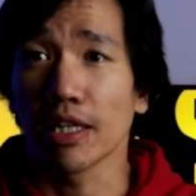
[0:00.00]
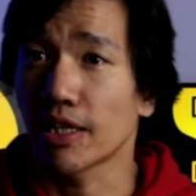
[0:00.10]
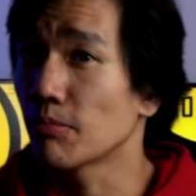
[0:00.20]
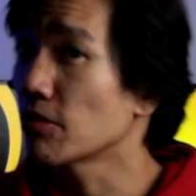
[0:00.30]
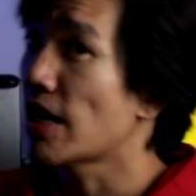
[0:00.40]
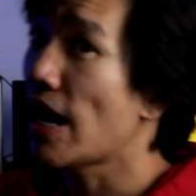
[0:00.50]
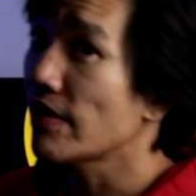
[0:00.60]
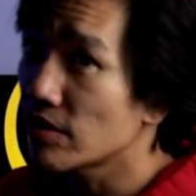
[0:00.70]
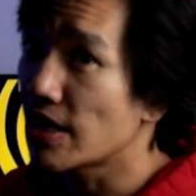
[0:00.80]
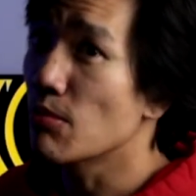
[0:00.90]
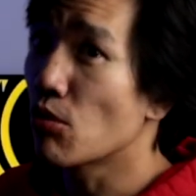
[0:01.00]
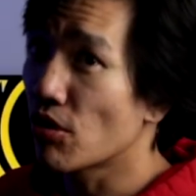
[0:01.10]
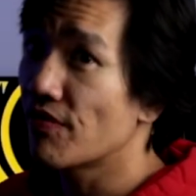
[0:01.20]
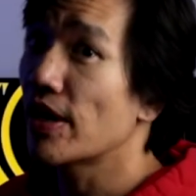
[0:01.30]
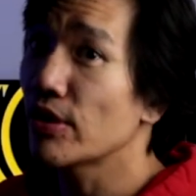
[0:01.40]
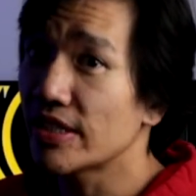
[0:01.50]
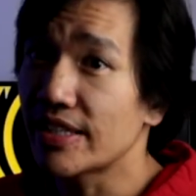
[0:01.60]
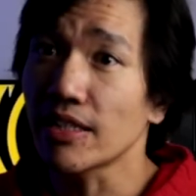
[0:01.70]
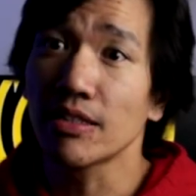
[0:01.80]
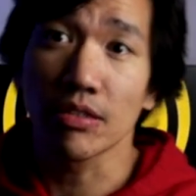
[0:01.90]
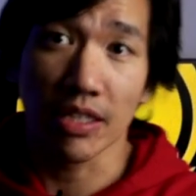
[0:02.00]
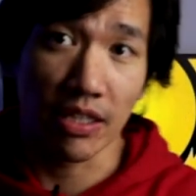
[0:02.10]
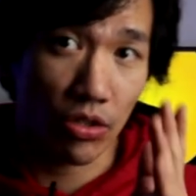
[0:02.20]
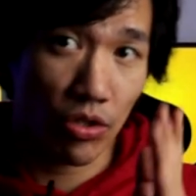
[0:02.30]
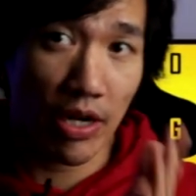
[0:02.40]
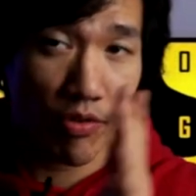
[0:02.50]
Like I'm gonna have to get more very technical and learn